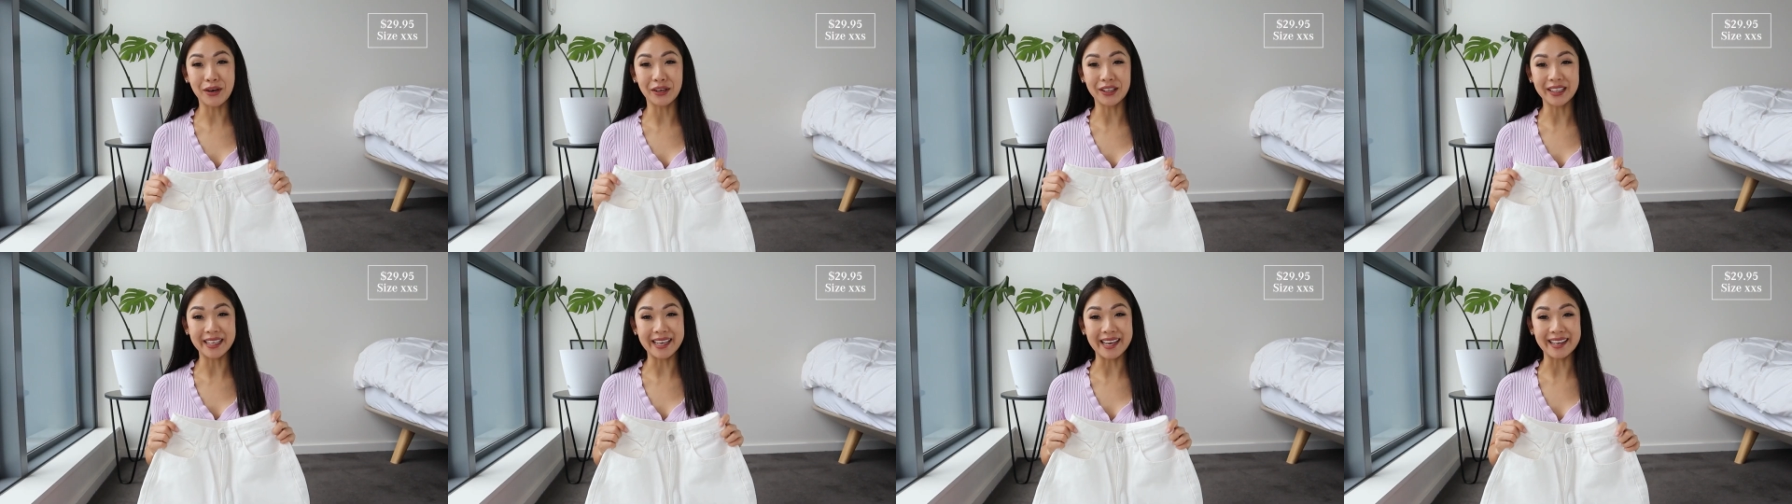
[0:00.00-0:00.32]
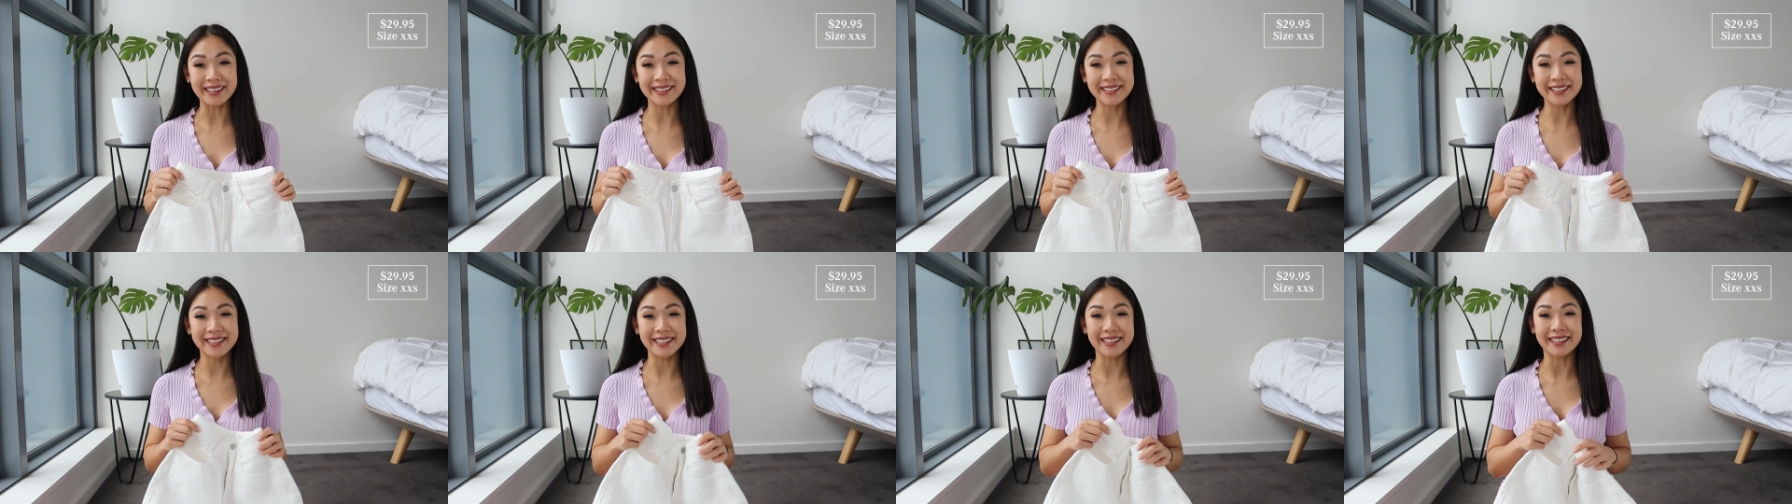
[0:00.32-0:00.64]

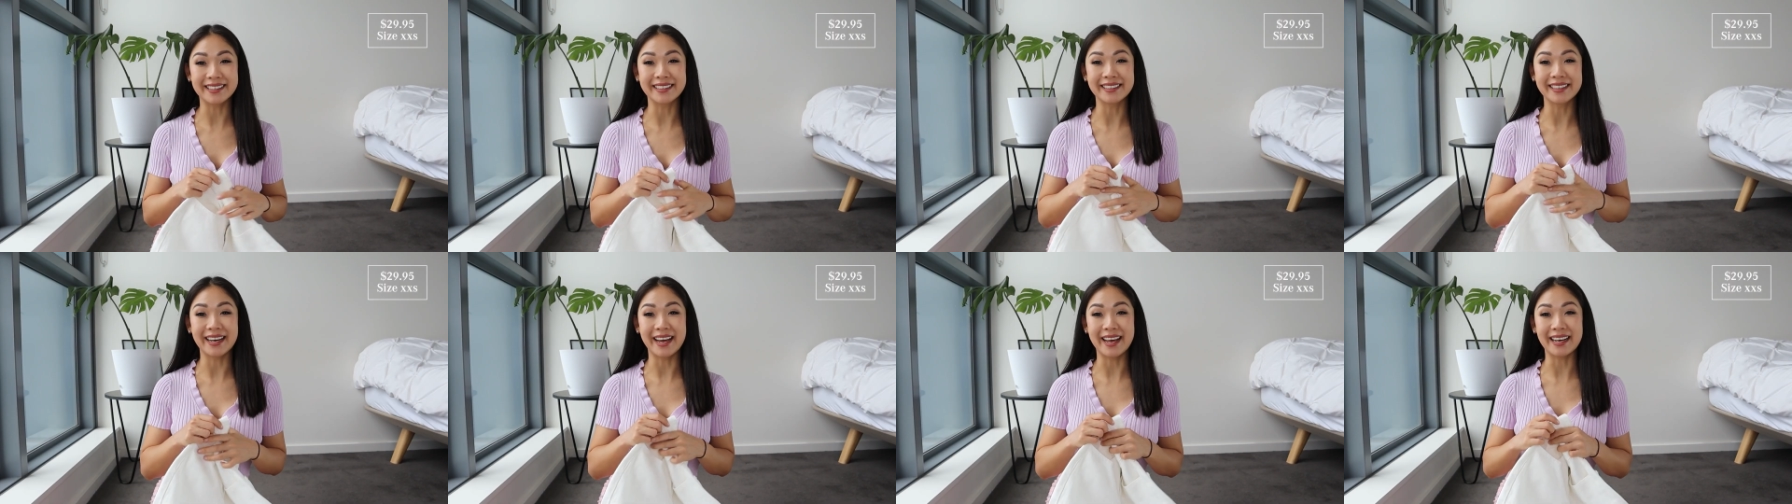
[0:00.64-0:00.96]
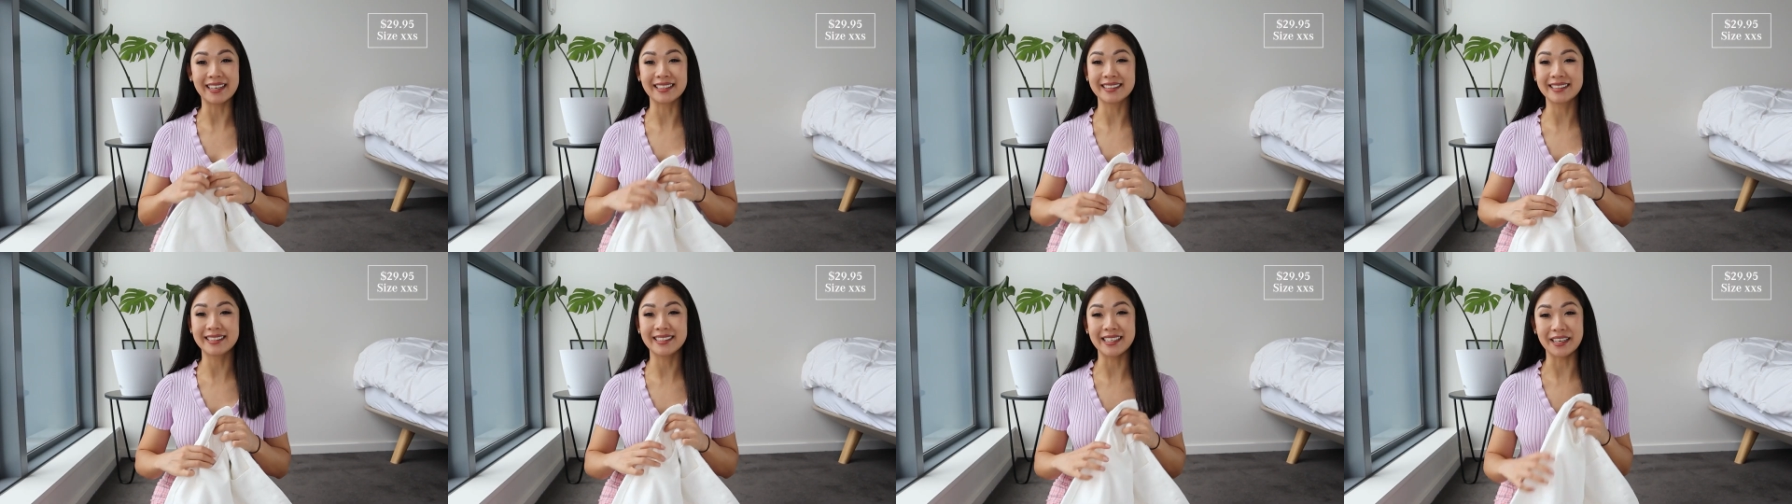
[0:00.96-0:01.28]
polyester,
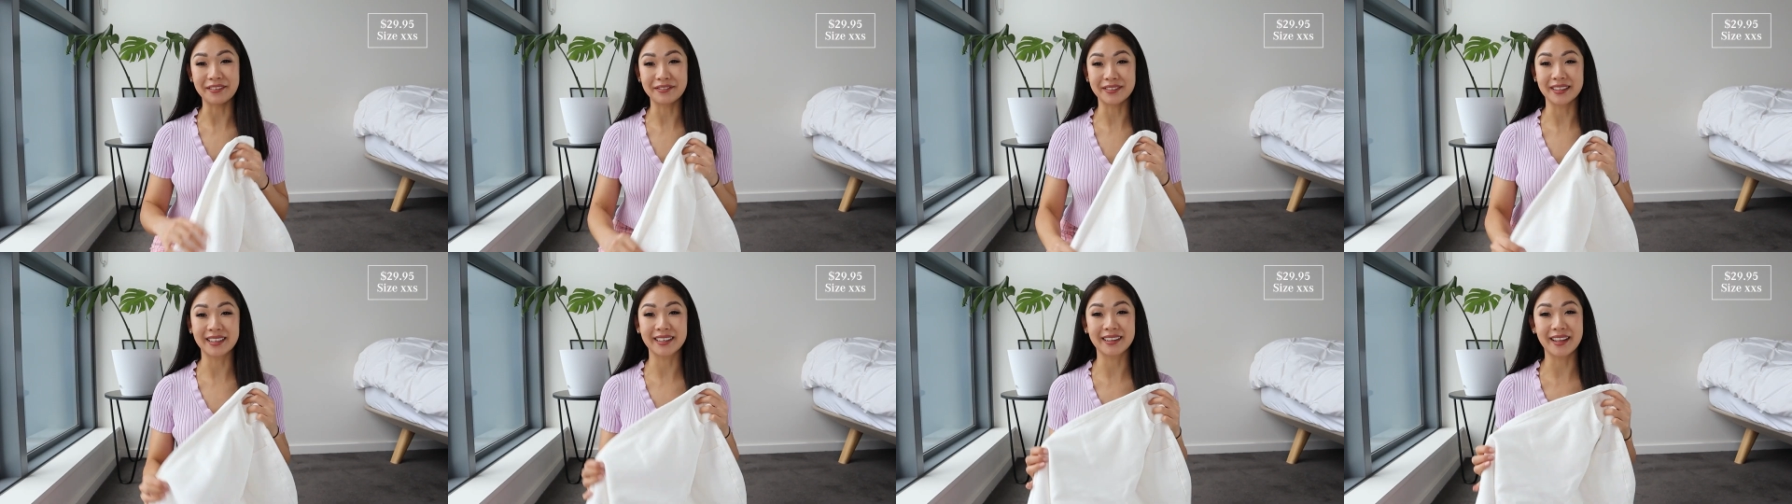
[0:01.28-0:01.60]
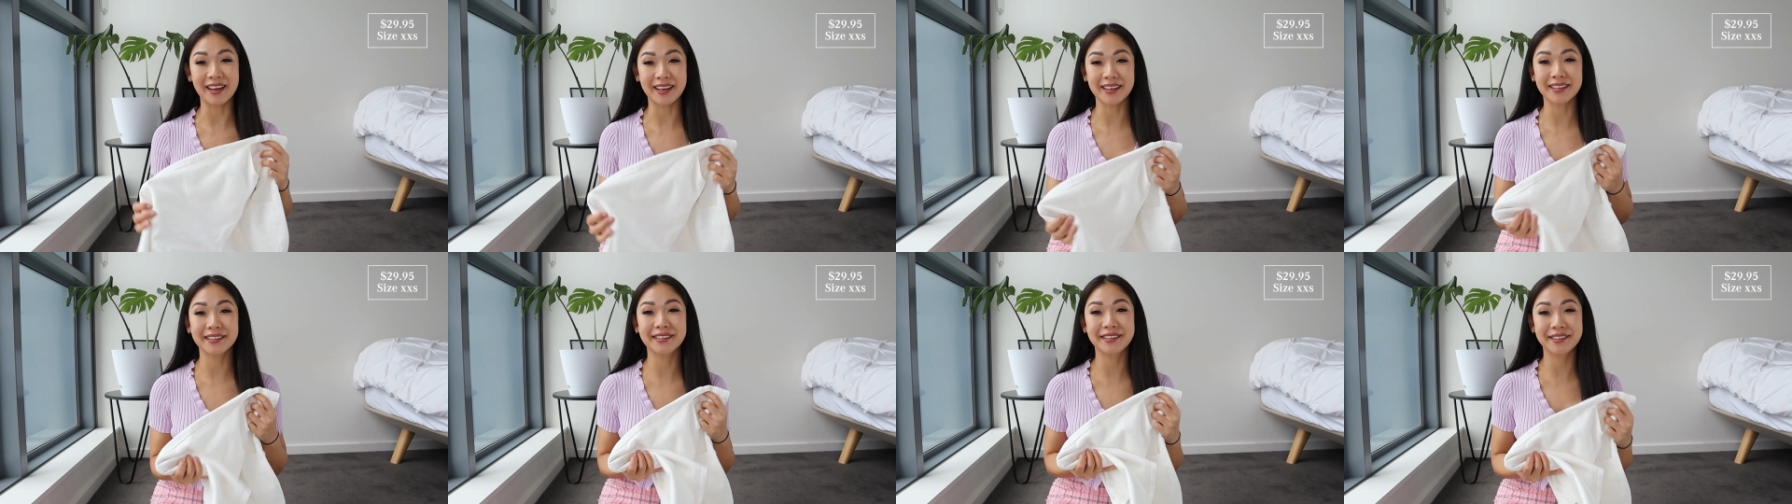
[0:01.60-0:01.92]
and it's definitely
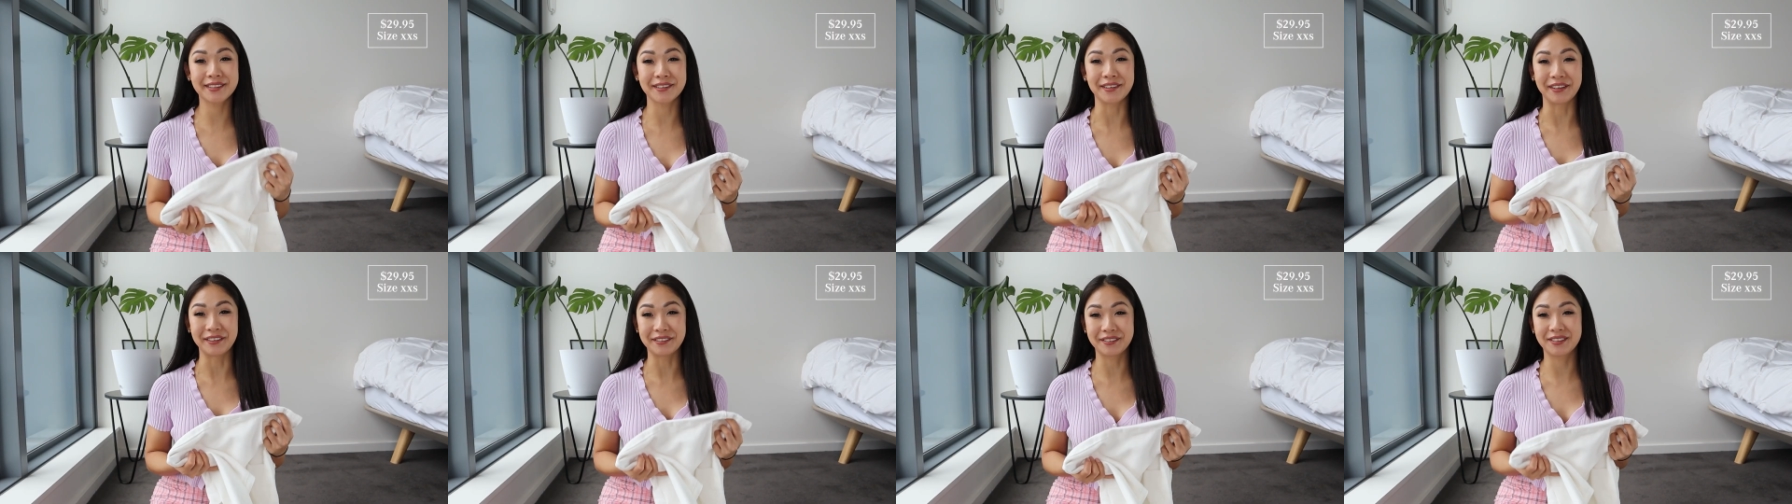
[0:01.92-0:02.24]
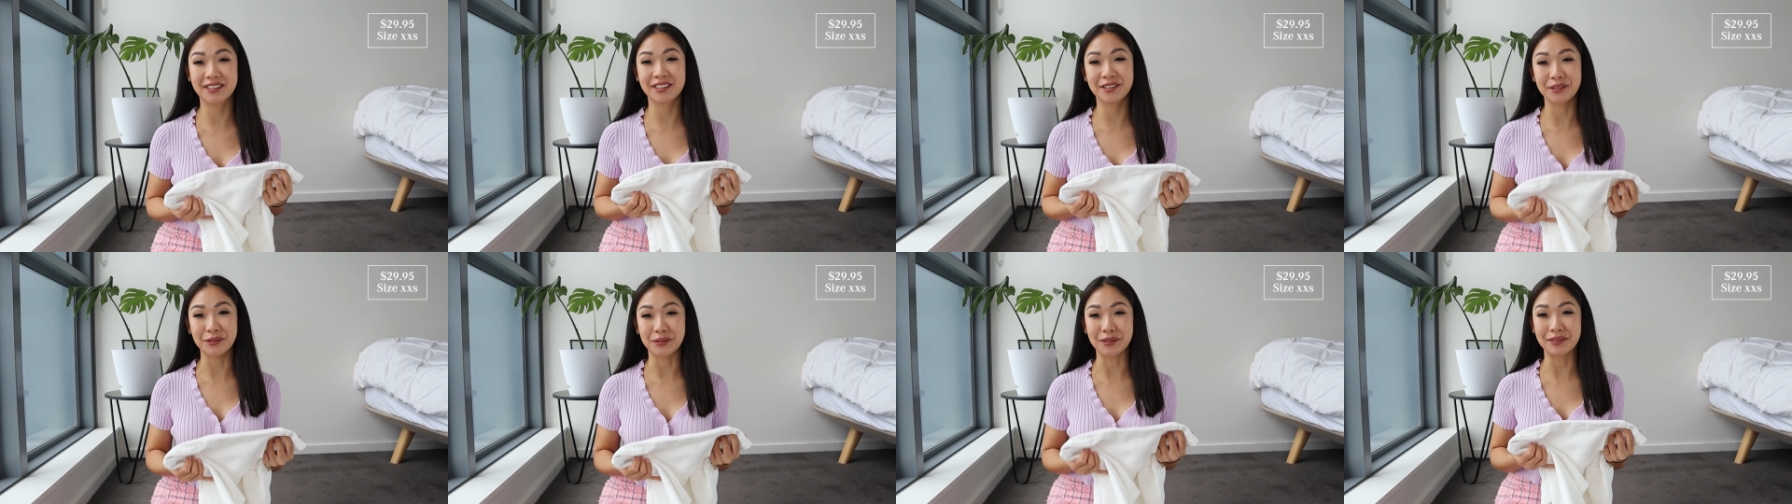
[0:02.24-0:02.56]
like a
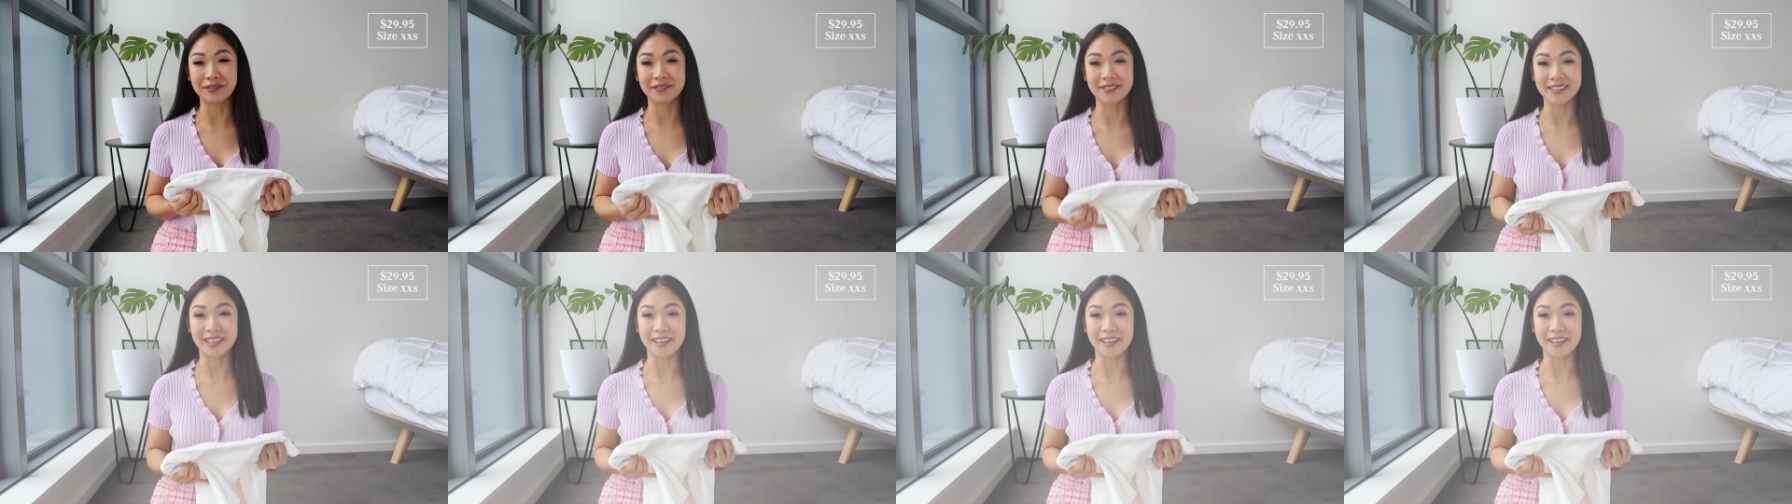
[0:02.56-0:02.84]
soft sort of